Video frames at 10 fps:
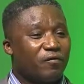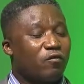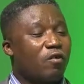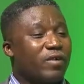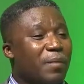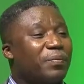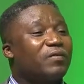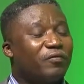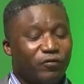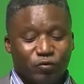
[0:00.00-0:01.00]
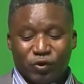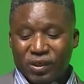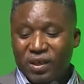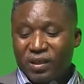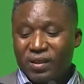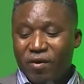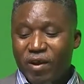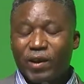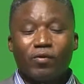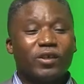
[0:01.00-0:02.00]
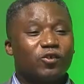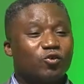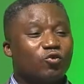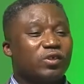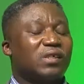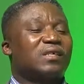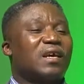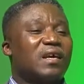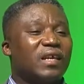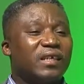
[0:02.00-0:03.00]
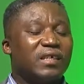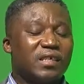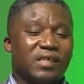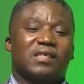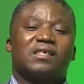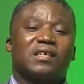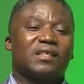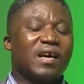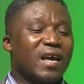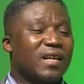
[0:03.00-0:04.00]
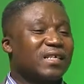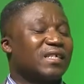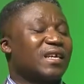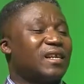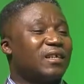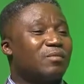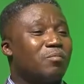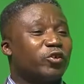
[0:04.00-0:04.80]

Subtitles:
for wrapping food. The right one shows ladies in Ghana selling